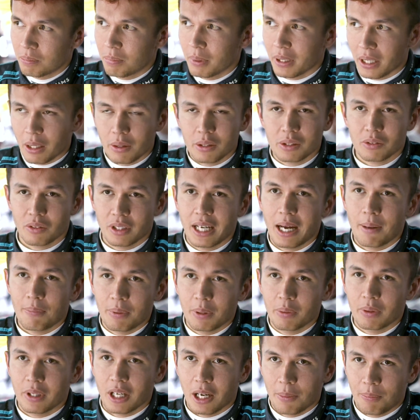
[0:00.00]
But I was really
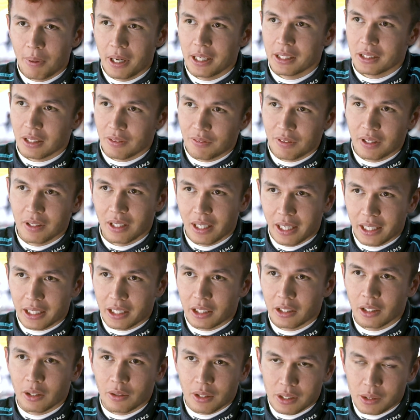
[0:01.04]
happy with our pace. I felt like,
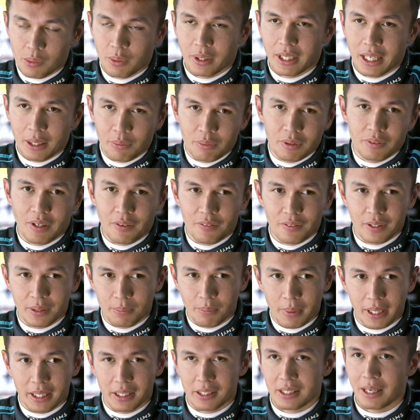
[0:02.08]
you know, this weekend we've
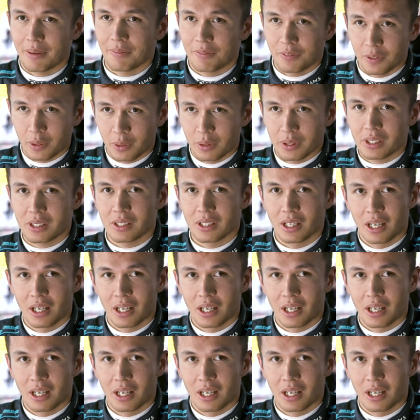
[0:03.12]
definitely made a step forwards.